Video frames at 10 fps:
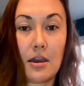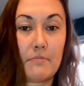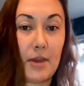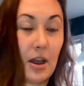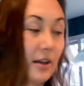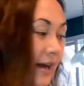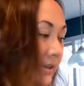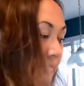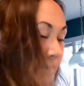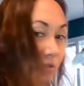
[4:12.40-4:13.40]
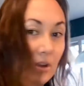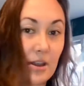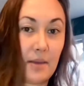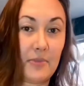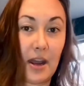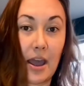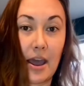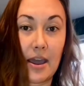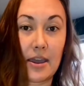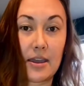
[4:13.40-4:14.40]
glass measuring cup that
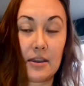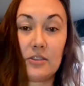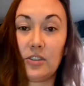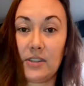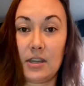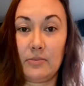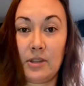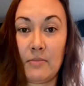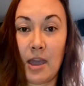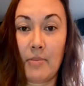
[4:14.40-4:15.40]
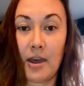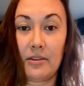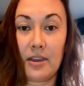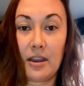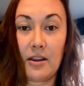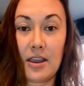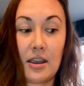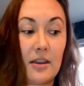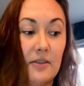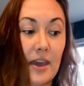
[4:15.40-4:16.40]
I just keep in my apothecary
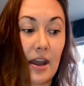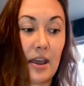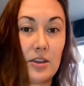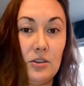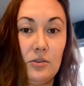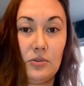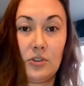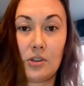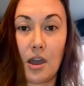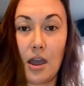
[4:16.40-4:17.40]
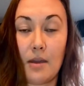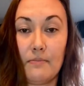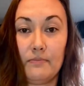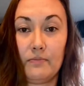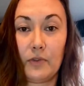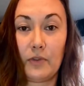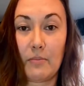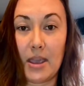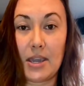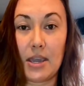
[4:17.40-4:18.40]
that I use for
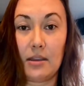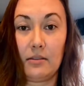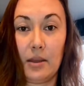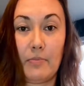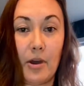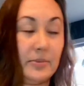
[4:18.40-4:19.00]
making lip balms and